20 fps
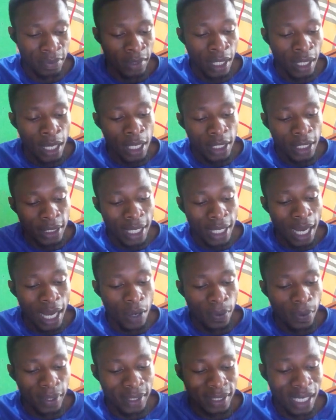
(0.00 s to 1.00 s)
Now, when you
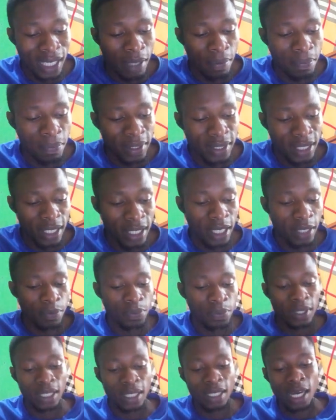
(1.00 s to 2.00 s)
say the basic input and
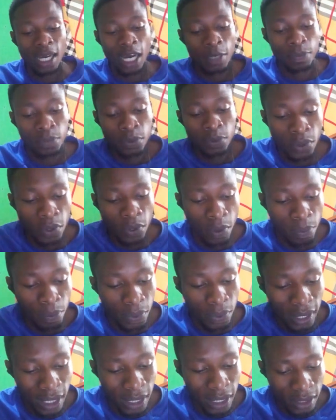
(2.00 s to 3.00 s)
output
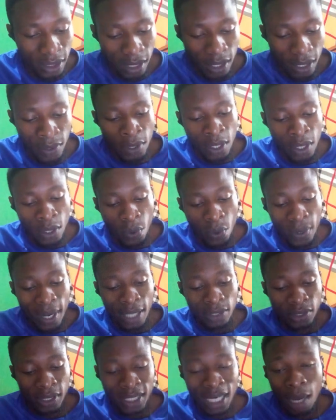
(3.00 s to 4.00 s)
components, we are talking
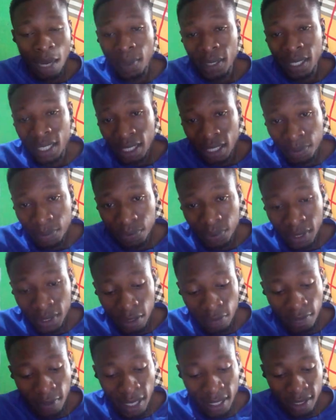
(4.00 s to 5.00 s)
about the input
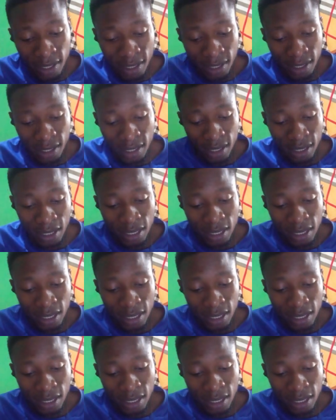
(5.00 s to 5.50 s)
devices.